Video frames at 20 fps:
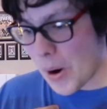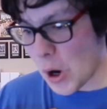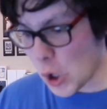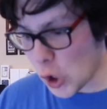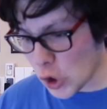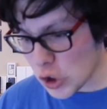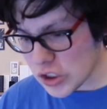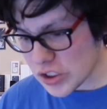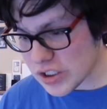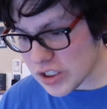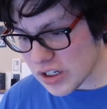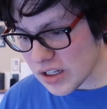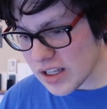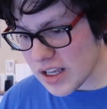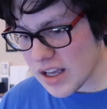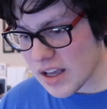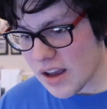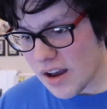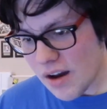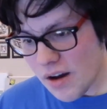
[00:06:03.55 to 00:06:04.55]

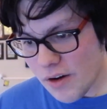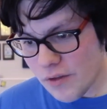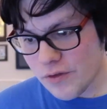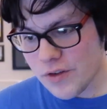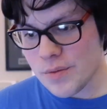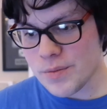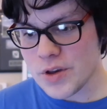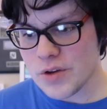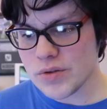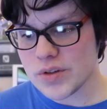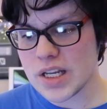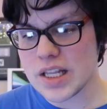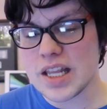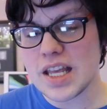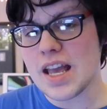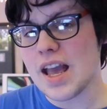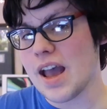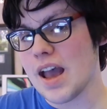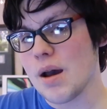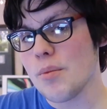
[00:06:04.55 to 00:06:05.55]
personally, from using
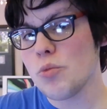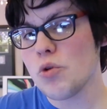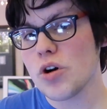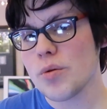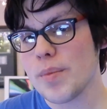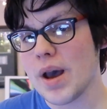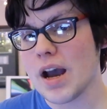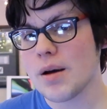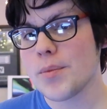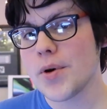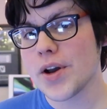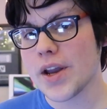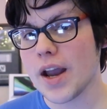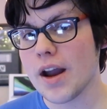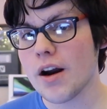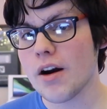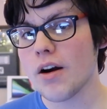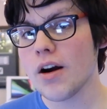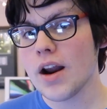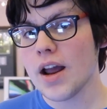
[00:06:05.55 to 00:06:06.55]
the M1 MacBook
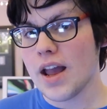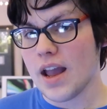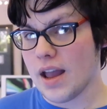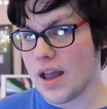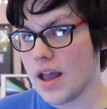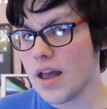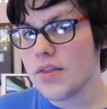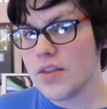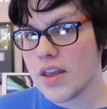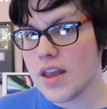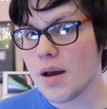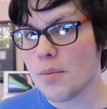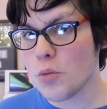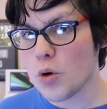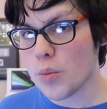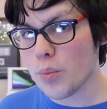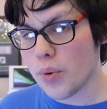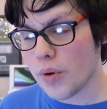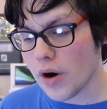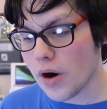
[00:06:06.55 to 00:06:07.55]
Air and the
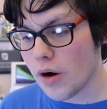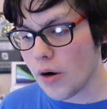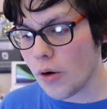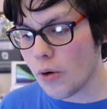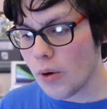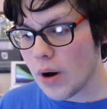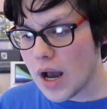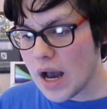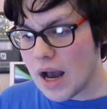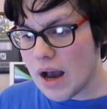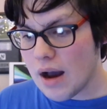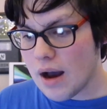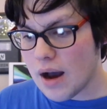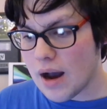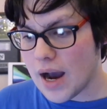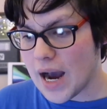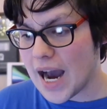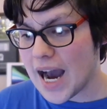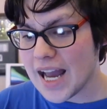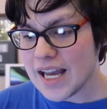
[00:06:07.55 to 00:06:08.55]
M1 Pro,
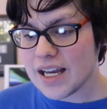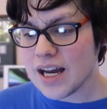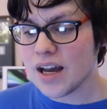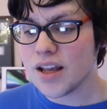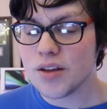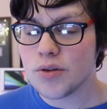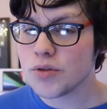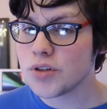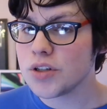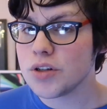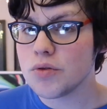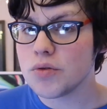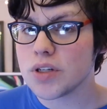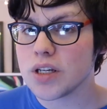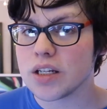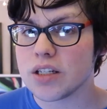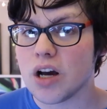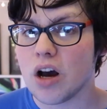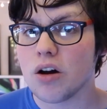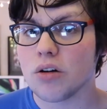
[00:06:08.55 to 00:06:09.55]
I got used to
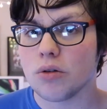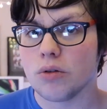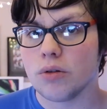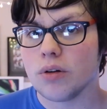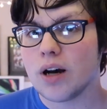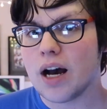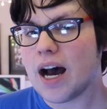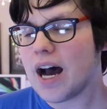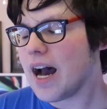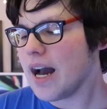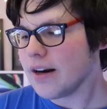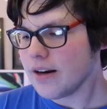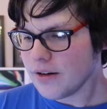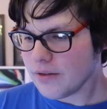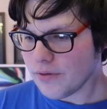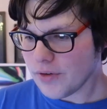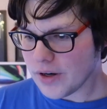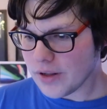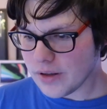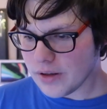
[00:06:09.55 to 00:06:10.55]
using a dongle. I
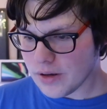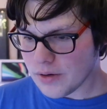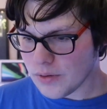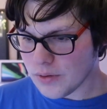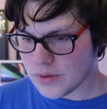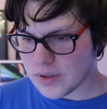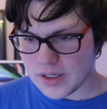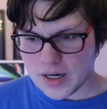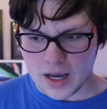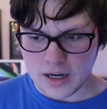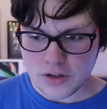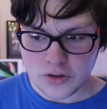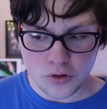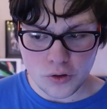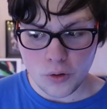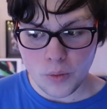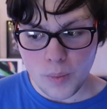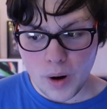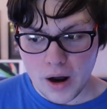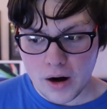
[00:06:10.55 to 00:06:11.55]
didn't really use an
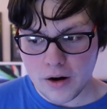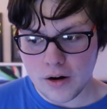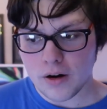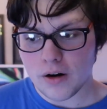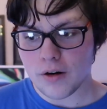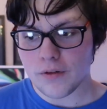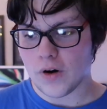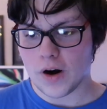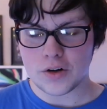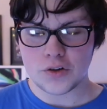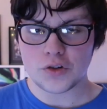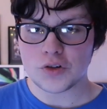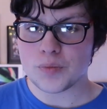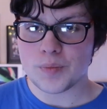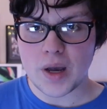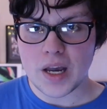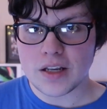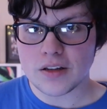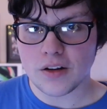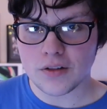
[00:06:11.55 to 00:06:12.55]
external monitor for extra
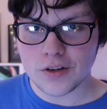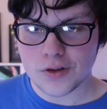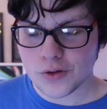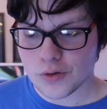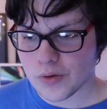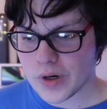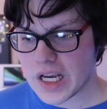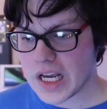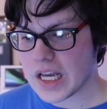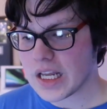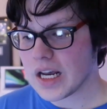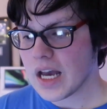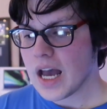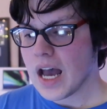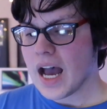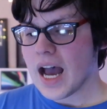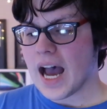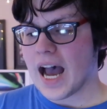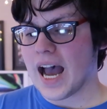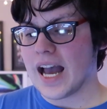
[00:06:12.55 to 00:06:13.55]
space on the screen.
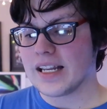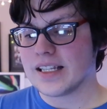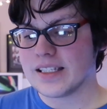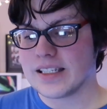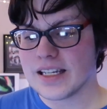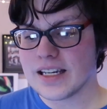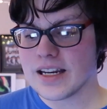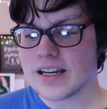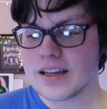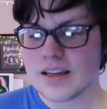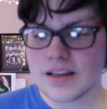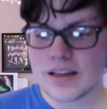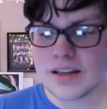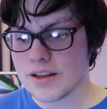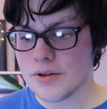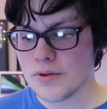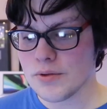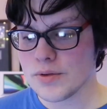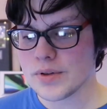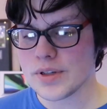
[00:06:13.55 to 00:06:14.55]
I didn't
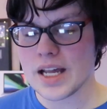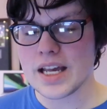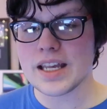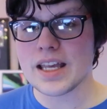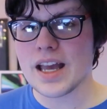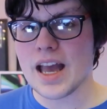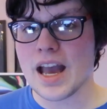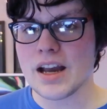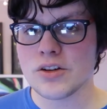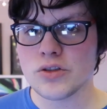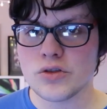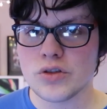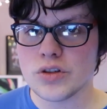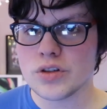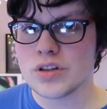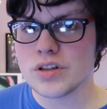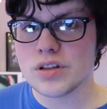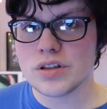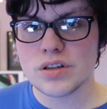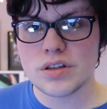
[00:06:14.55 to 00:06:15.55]
use like extra
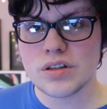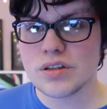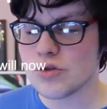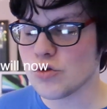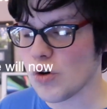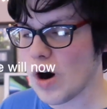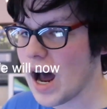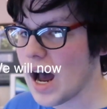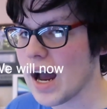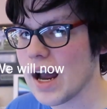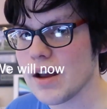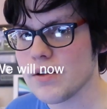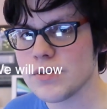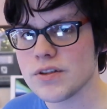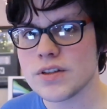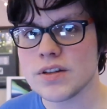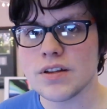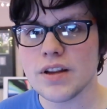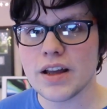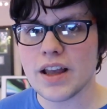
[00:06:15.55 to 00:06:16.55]

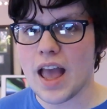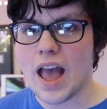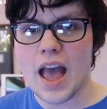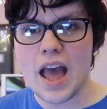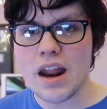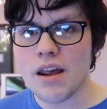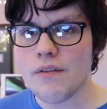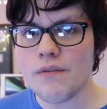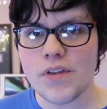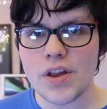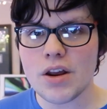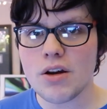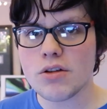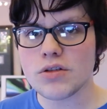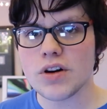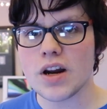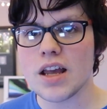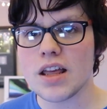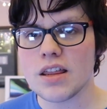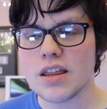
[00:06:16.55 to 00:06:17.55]
drives to like edit
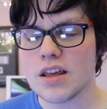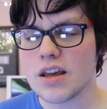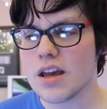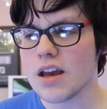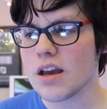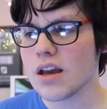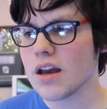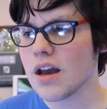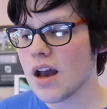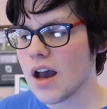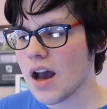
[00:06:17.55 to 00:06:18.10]
videos or anything.